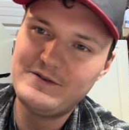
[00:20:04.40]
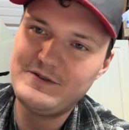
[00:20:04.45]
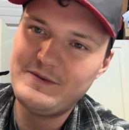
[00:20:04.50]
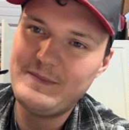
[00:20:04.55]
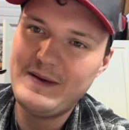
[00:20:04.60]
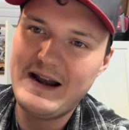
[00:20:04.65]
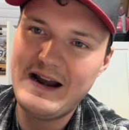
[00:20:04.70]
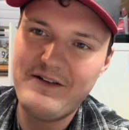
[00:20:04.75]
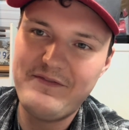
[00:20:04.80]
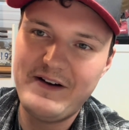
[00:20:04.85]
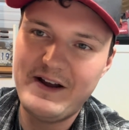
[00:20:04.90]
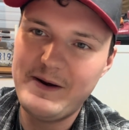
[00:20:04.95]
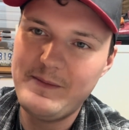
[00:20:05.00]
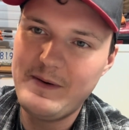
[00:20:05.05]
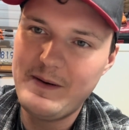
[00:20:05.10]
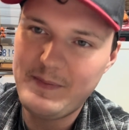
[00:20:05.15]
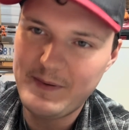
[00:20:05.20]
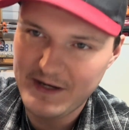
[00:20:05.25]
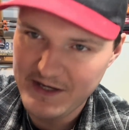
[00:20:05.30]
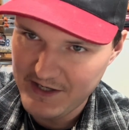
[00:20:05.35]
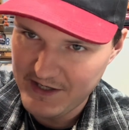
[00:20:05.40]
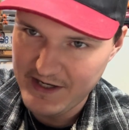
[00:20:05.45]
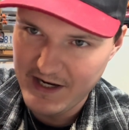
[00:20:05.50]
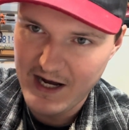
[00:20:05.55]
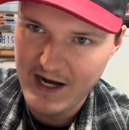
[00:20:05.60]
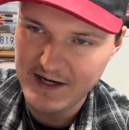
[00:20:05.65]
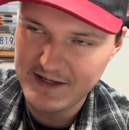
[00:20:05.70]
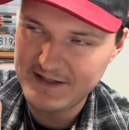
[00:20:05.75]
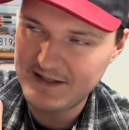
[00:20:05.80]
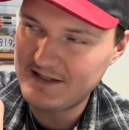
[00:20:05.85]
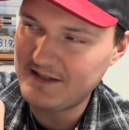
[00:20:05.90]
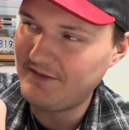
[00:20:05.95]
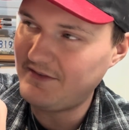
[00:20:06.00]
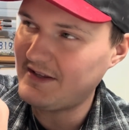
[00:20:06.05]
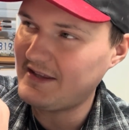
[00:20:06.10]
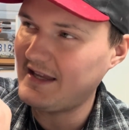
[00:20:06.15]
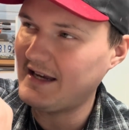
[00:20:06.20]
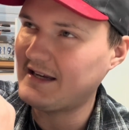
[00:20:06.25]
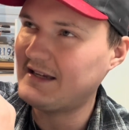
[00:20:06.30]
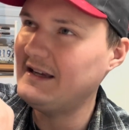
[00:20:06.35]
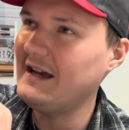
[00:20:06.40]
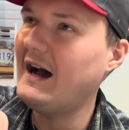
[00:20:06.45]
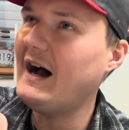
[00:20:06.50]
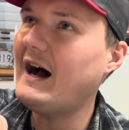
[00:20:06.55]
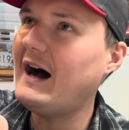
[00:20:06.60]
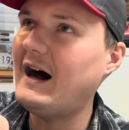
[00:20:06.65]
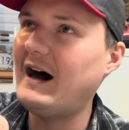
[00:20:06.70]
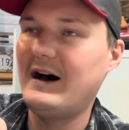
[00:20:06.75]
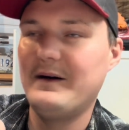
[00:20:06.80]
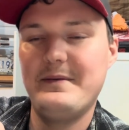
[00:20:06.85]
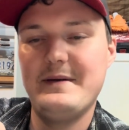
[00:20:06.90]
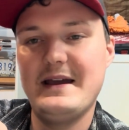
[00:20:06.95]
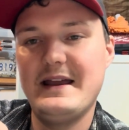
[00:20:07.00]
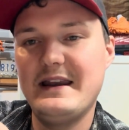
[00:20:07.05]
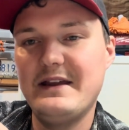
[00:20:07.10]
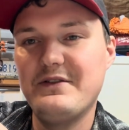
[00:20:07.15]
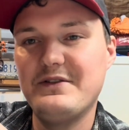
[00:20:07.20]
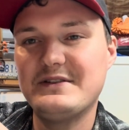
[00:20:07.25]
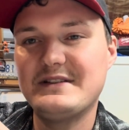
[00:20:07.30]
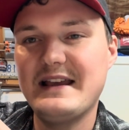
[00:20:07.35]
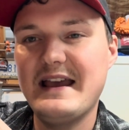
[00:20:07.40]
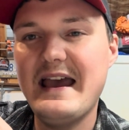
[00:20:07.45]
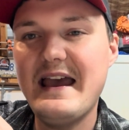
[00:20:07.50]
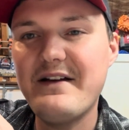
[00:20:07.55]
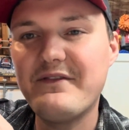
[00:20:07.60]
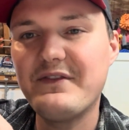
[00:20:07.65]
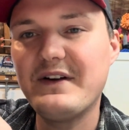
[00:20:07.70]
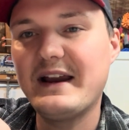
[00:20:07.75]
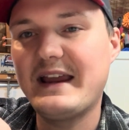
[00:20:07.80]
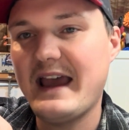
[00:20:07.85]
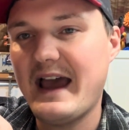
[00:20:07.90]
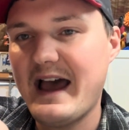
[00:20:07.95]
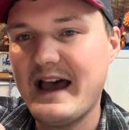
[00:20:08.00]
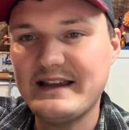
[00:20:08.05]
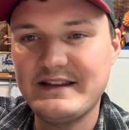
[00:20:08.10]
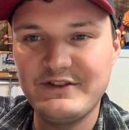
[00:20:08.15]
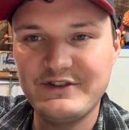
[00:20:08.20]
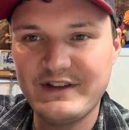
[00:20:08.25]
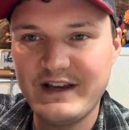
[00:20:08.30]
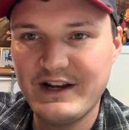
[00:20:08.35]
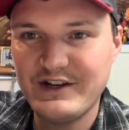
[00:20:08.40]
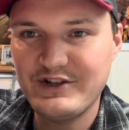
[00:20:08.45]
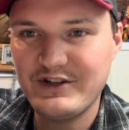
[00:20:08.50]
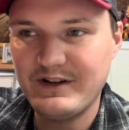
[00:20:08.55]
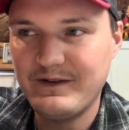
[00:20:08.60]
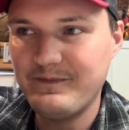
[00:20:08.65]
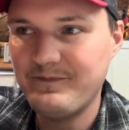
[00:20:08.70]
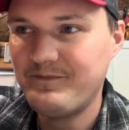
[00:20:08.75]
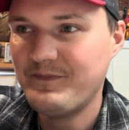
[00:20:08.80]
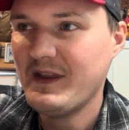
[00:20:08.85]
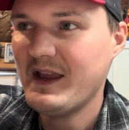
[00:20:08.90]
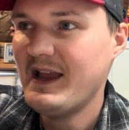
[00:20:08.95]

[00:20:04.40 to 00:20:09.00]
Man, I found them up under docks and stuff like that. Yeah, man, it was every cast I was catching them.